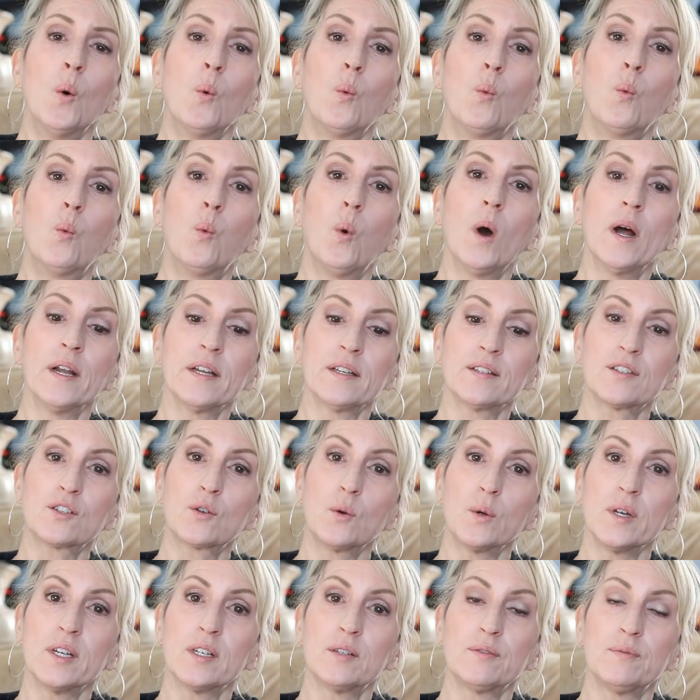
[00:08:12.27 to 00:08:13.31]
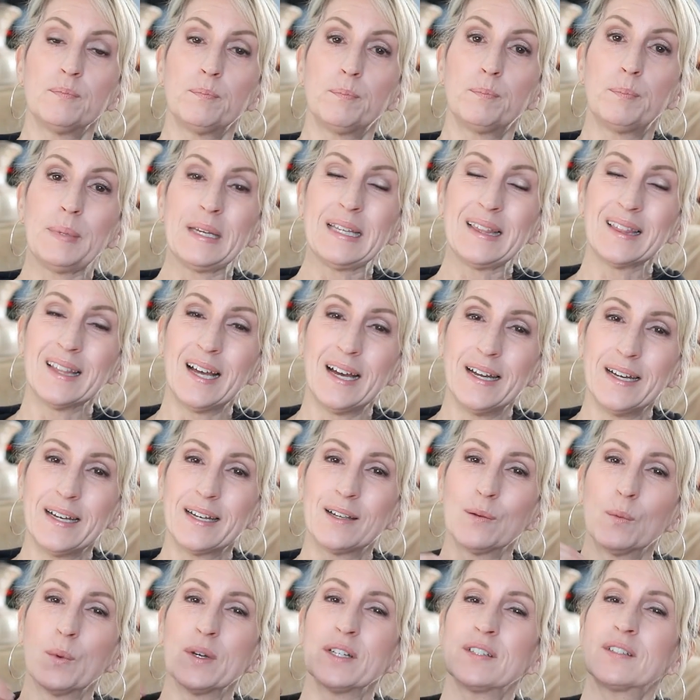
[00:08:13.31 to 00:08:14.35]
what it's going to be
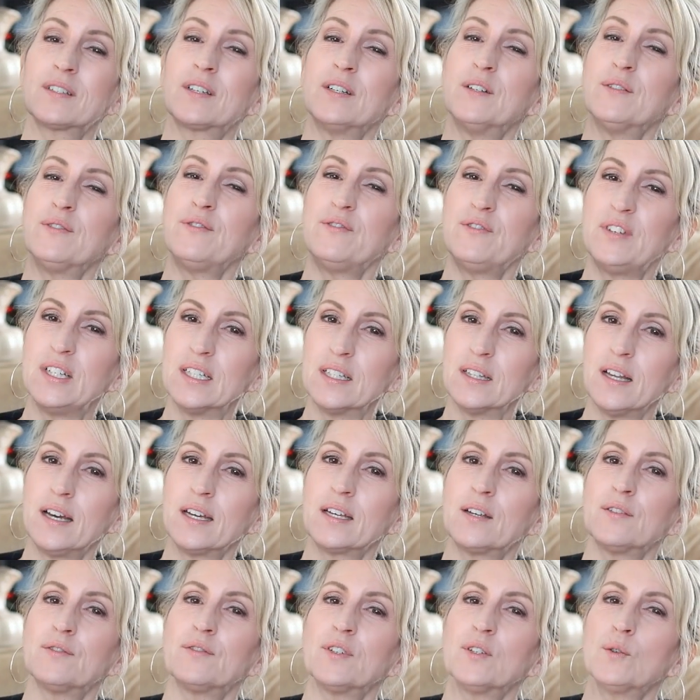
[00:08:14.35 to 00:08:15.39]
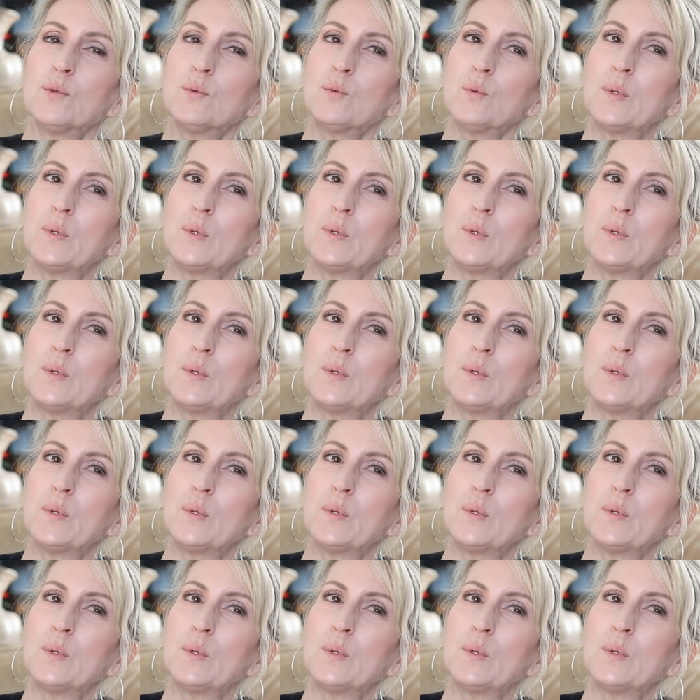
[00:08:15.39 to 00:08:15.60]
like and what it's going to feel like if it